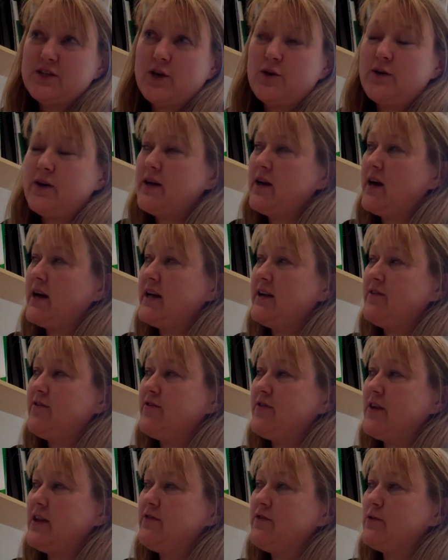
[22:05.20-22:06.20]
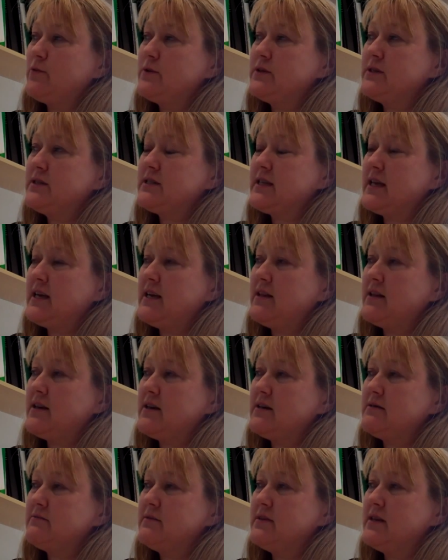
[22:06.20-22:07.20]
So if it was
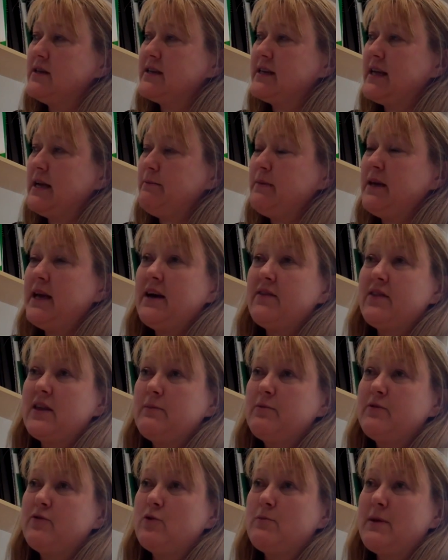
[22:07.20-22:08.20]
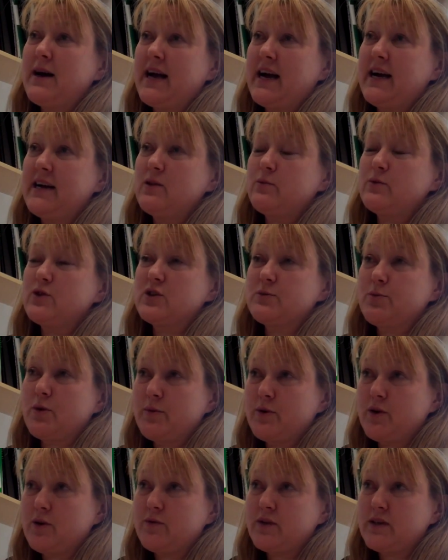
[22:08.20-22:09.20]
either get me out there before May 8th, which is
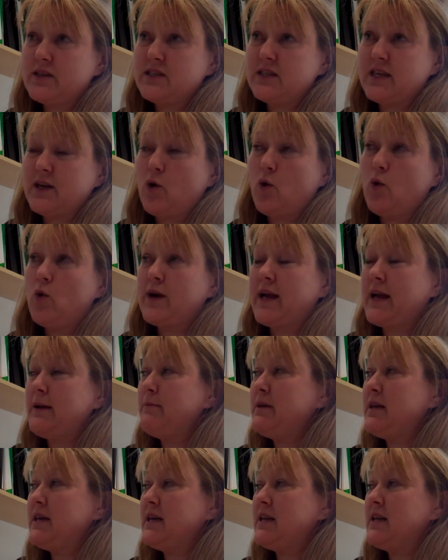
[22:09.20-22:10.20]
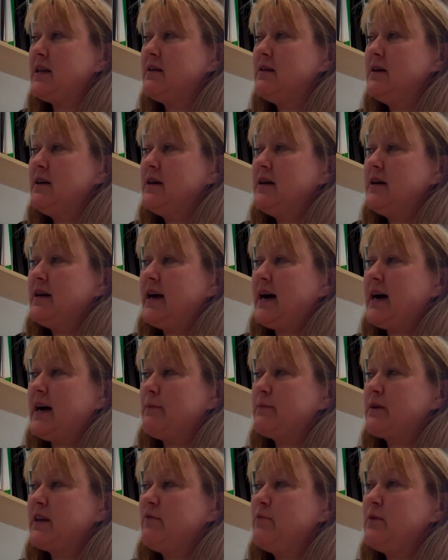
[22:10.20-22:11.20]
probably not realistic, or get me in,
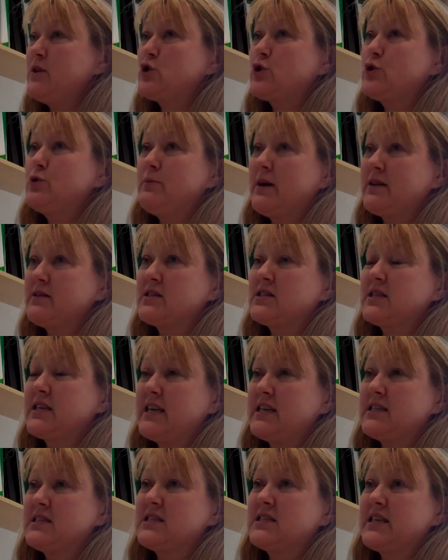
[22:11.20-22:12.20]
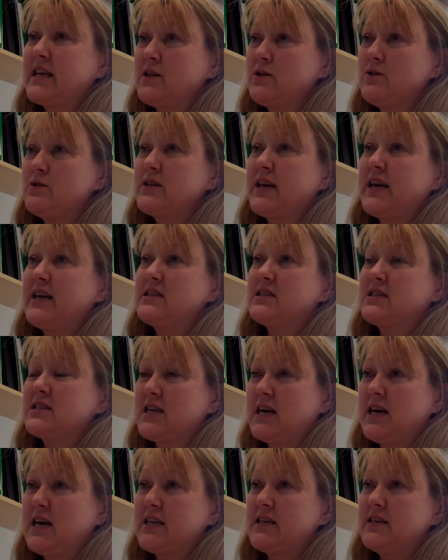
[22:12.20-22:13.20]
give me 2 months to get settled and
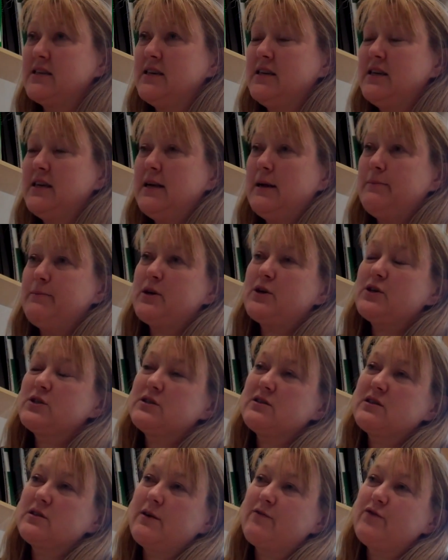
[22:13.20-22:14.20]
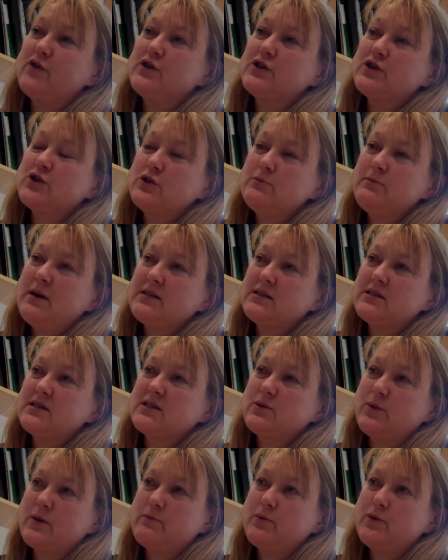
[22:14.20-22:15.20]
started, because the first 2 months
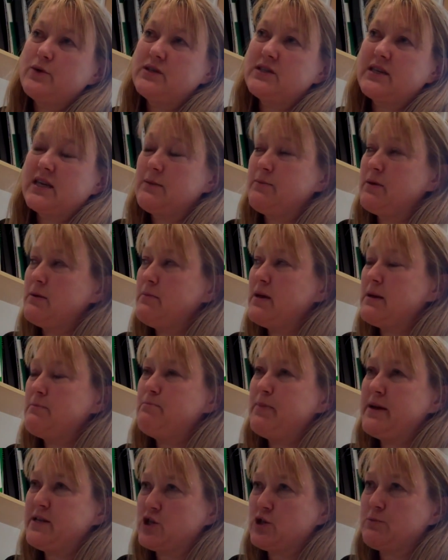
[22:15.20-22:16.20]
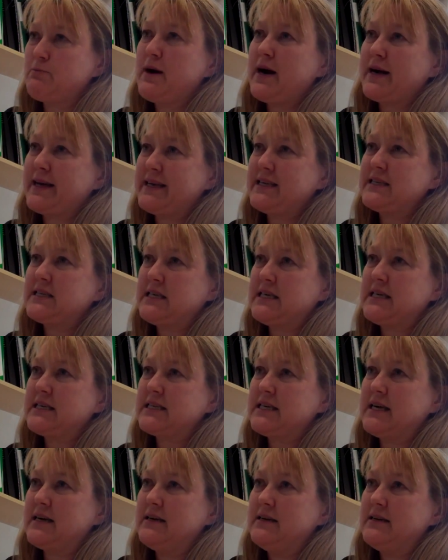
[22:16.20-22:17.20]
at Swinburne is going to be me benchmarking
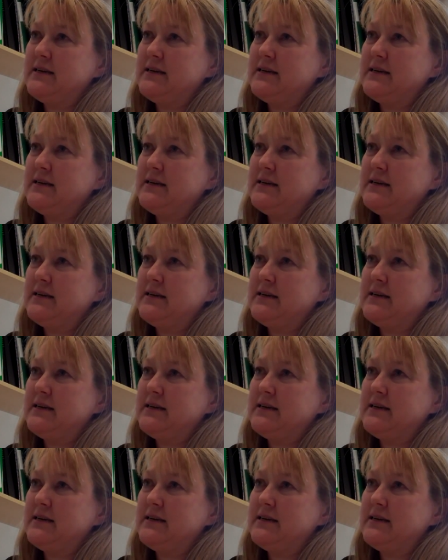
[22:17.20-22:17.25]
data.